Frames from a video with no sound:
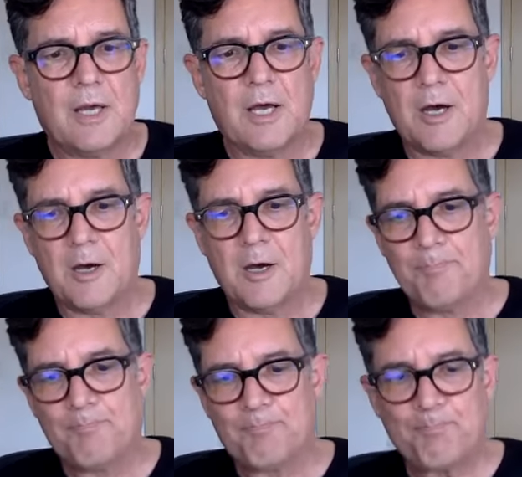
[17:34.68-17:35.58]

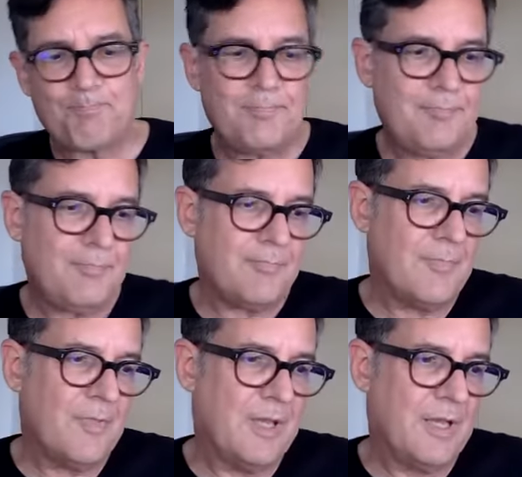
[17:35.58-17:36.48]

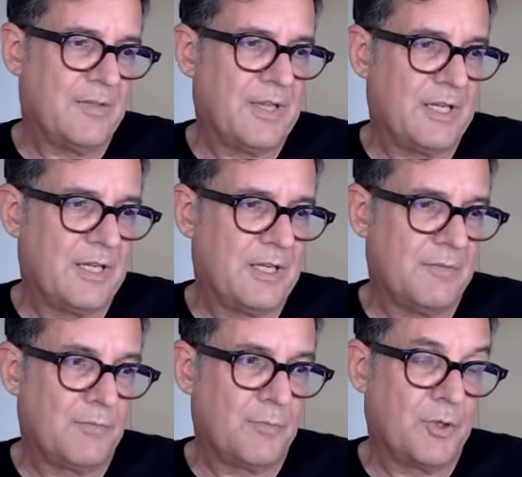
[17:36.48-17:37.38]
And
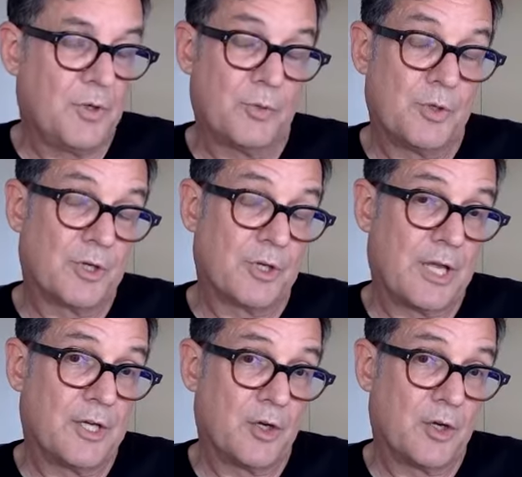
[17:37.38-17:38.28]
then, you know, you can
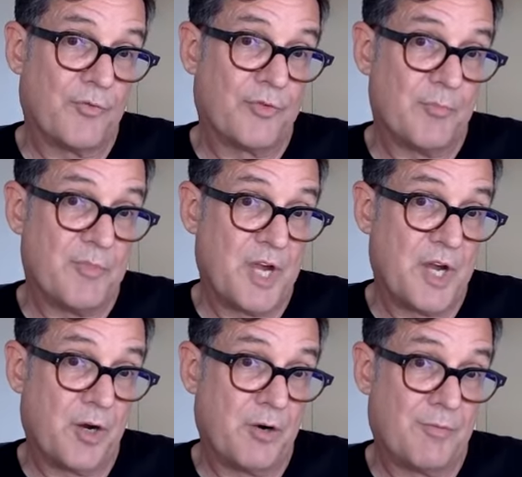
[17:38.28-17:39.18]
kind of go from
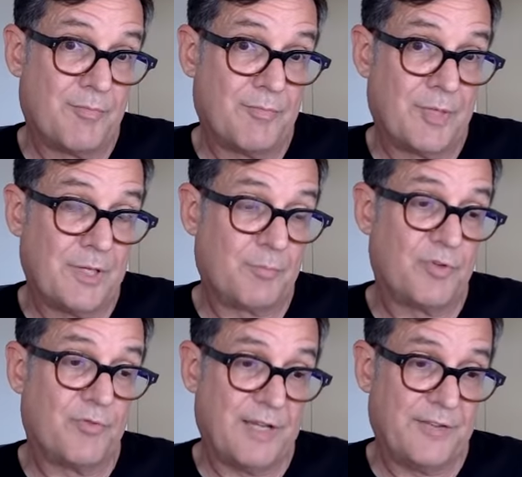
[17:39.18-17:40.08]
there. It
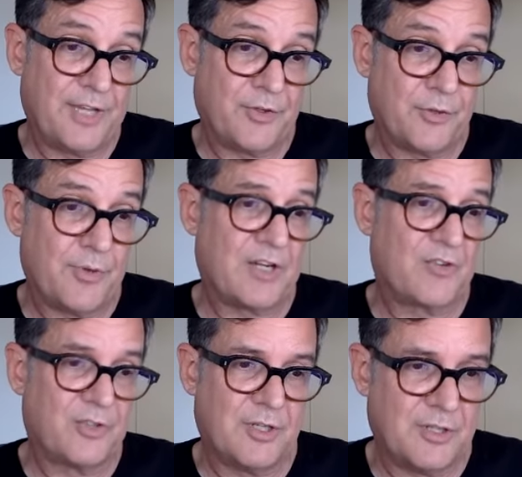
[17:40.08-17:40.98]
provides that
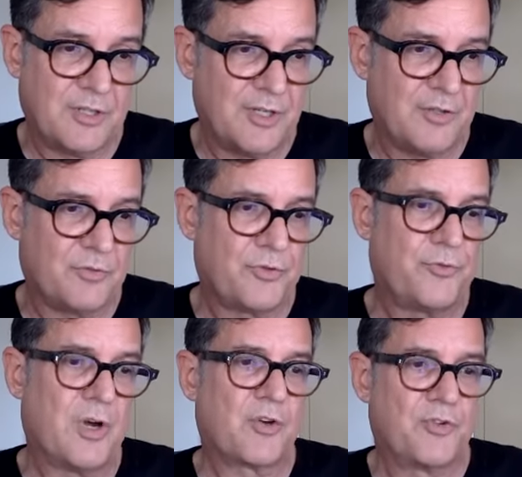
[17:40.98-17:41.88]
direction and
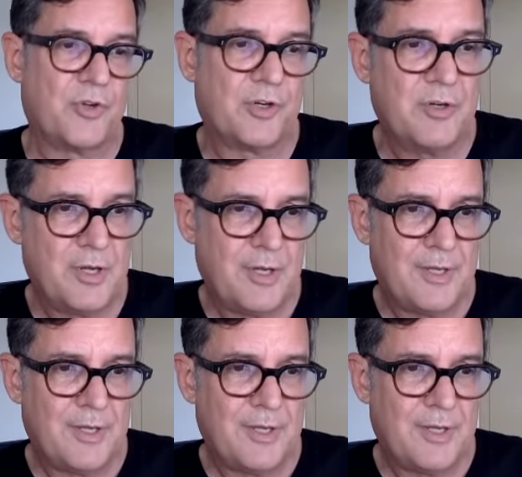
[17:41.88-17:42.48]
structure.